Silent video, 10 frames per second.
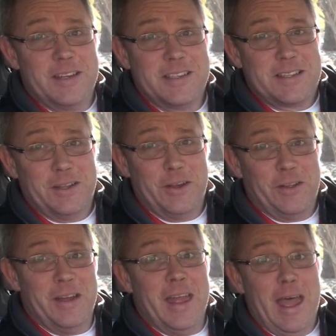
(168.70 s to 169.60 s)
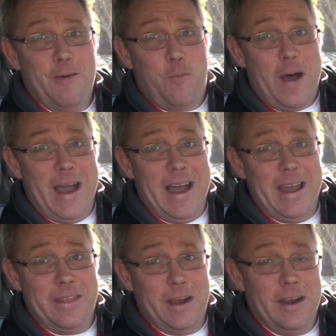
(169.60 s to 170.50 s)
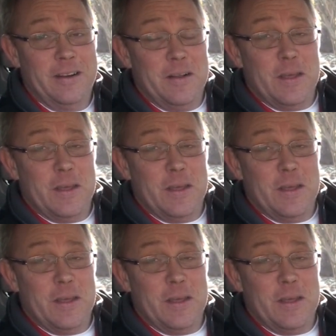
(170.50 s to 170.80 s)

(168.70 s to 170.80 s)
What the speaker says: just a little FYI there.